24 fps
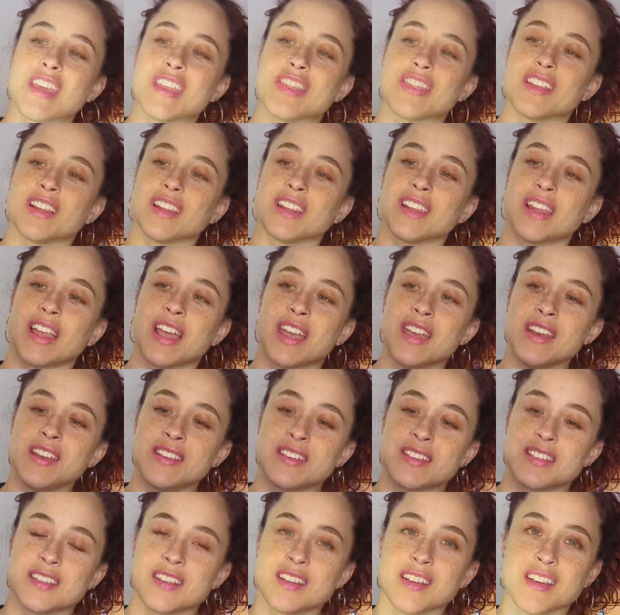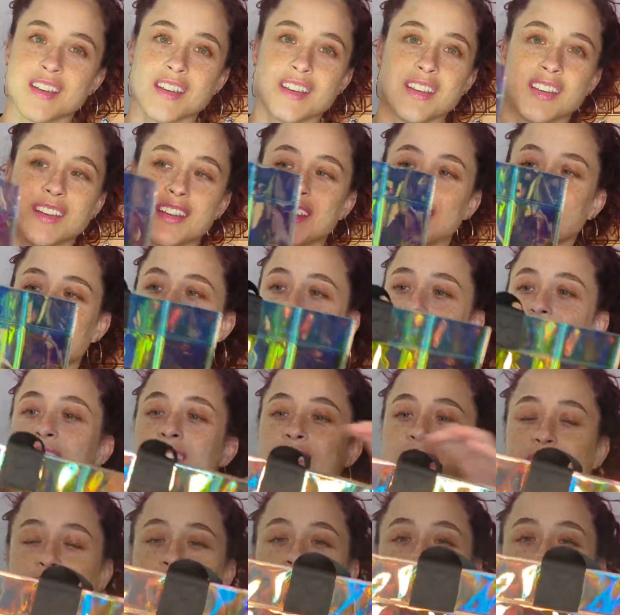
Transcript: in the light. It's a